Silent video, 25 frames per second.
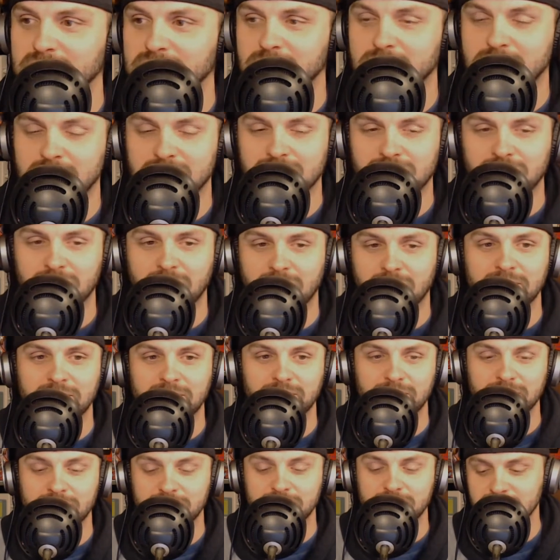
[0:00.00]
I was trying to
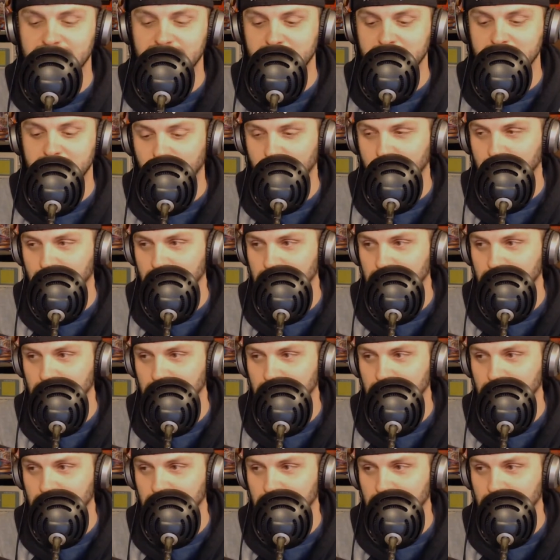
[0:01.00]
finish it before we